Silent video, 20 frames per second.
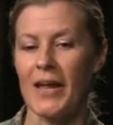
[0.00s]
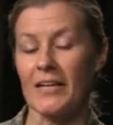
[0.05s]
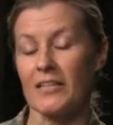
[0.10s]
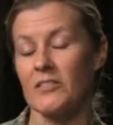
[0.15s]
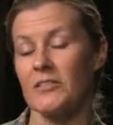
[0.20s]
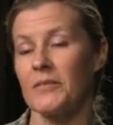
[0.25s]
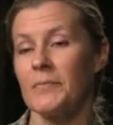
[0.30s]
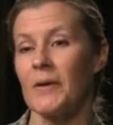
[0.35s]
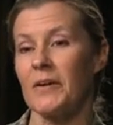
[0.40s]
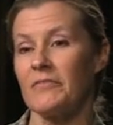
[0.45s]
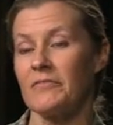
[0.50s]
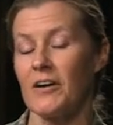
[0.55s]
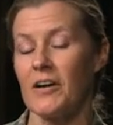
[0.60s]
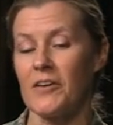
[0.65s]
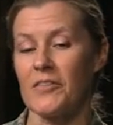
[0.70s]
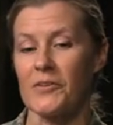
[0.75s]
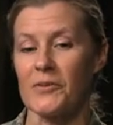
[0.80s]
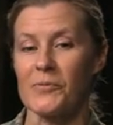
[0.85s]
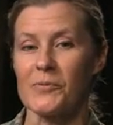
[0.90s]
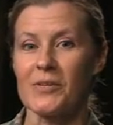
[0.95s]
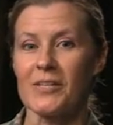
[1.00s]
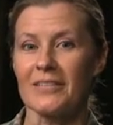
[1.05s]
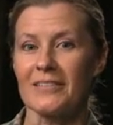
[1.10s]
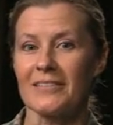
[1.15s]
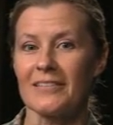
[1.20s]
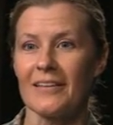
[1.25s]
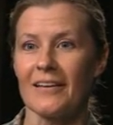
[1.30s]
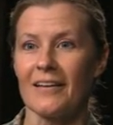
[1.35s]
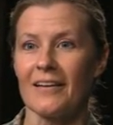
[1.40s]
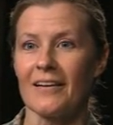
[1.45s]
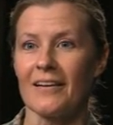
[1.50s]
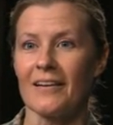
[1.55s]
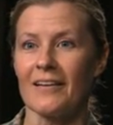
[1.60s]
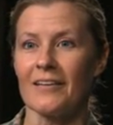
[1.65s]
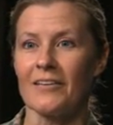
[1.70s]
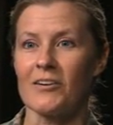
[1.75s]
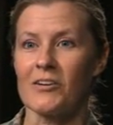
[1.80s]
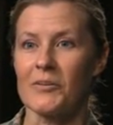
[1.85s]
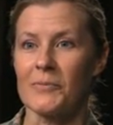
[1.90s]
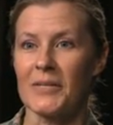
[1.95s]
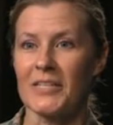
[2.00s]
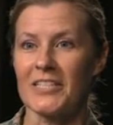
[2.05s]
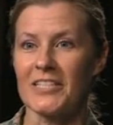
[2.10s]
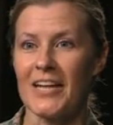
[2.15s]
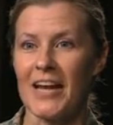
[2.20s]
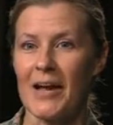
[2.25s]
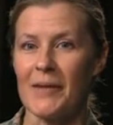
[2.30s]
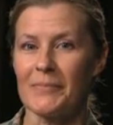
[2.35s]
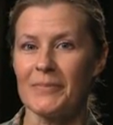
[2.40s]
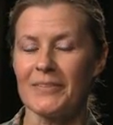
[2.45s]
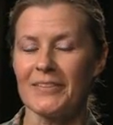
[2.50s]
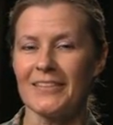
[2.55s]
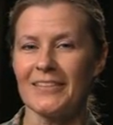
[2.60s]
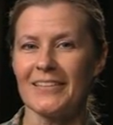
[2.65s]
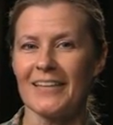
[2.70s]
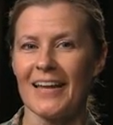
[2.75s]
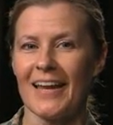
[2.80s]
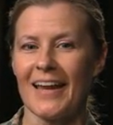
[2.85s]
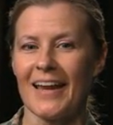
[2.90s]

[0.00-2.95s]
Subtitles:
Actually, my father was an Army chaplain,